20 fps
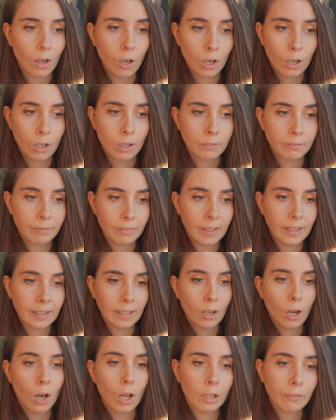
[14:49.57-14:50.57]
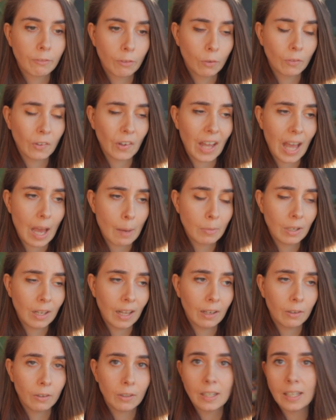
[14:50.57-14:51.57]
of like all of the
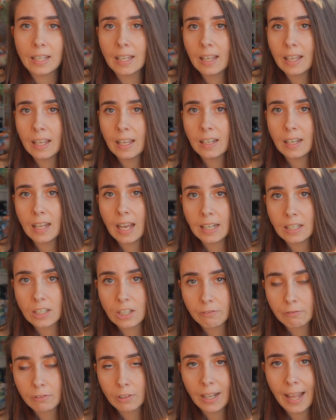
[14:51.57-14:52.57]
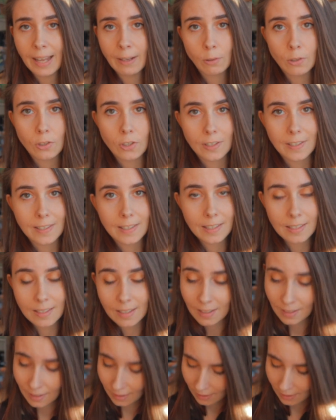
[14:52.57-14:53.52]
vocabulary in 8 different languages.